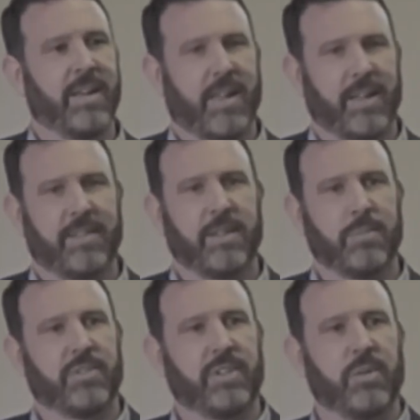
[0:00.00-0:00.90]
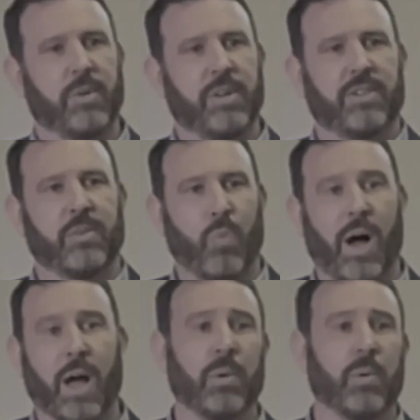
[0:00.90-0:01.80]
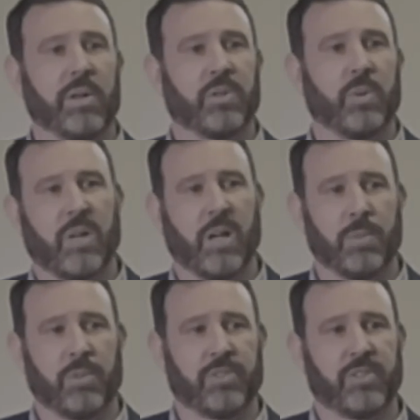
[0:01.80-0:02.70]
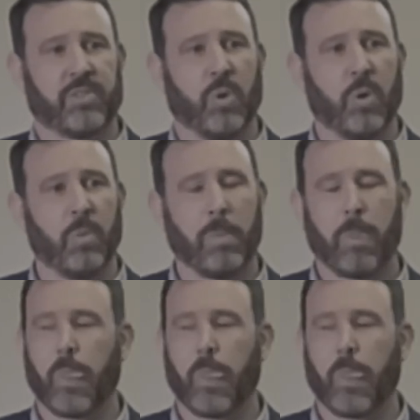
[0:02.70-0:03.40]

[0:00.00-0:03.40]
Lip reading: a deep-seated reason why we want to accomplish this goal,